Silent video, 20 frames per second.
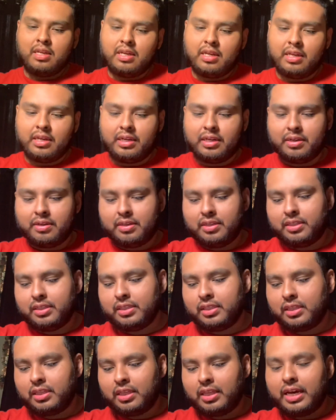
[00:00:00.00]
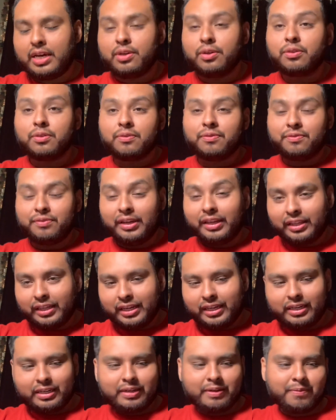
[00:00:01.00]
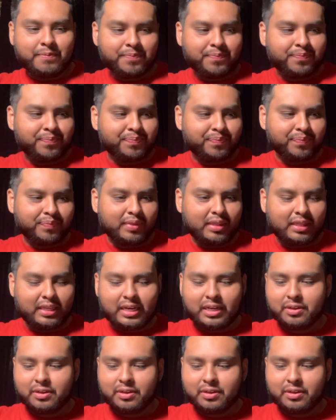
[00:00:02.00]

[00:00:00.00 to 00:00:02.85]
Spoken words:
and here it is, That Old Feeling. That